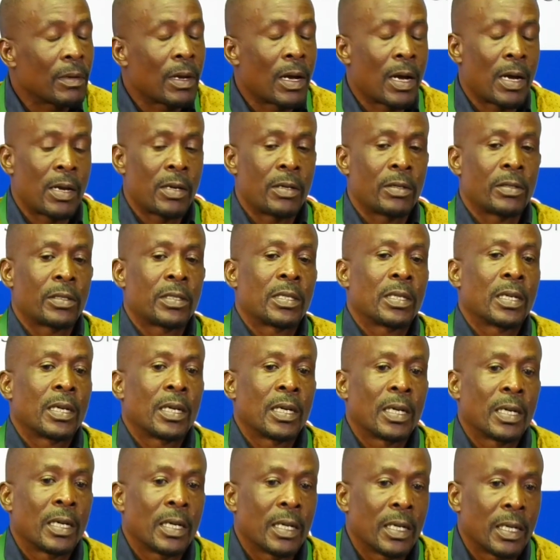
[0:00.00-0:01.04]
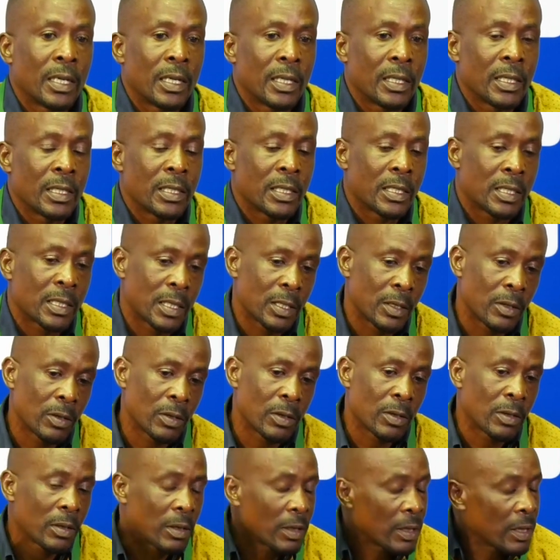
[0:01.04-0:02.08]
And, this is
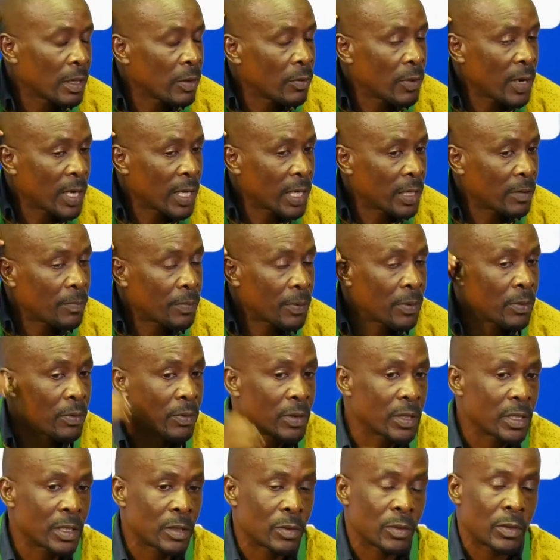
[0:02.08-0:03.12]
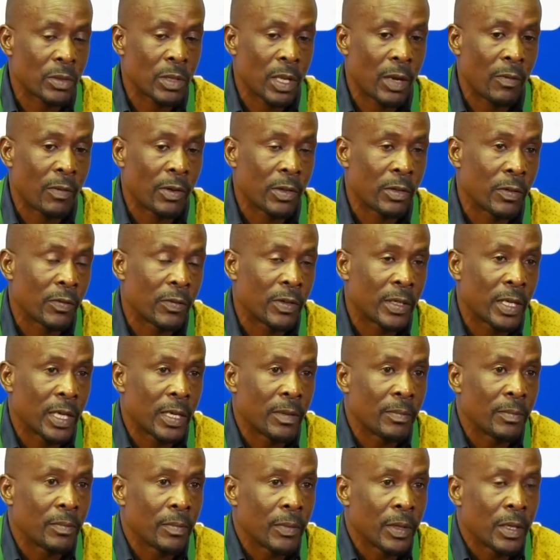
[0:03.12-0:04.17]
still a work in progress. We have a lot of
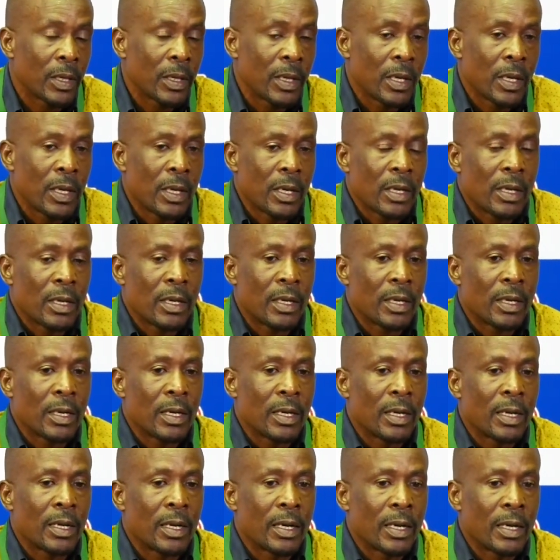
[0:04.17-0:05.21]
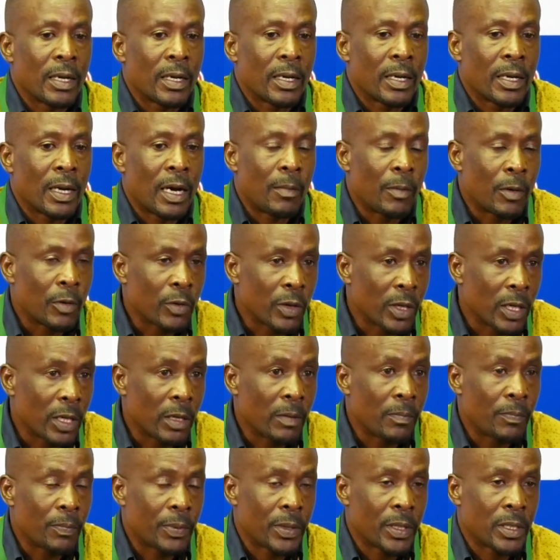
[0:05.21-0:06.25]
time. I'm only
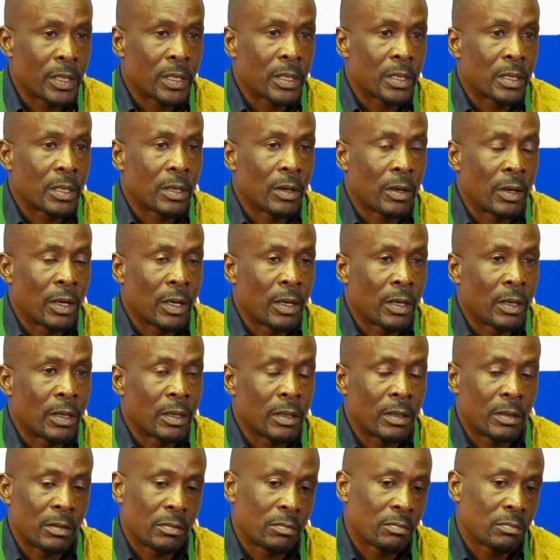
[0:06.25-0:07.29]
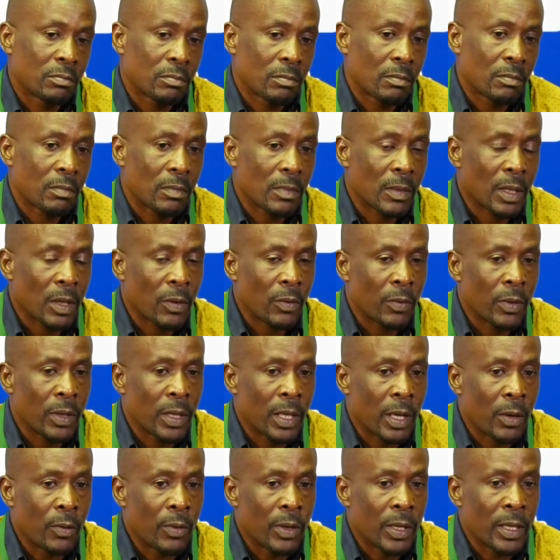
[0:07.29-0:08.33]
impressed with
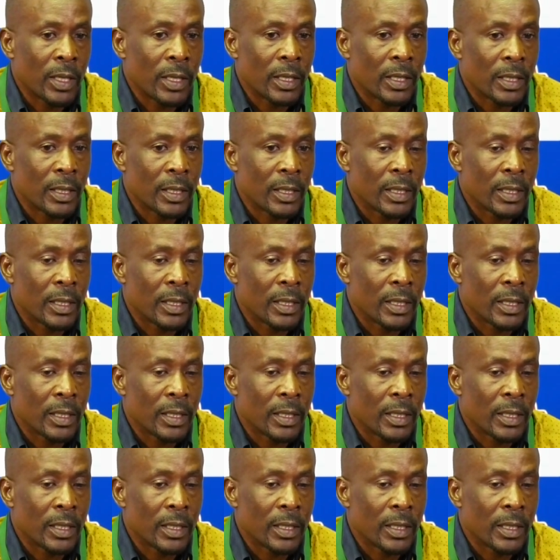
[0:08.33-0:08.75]
the way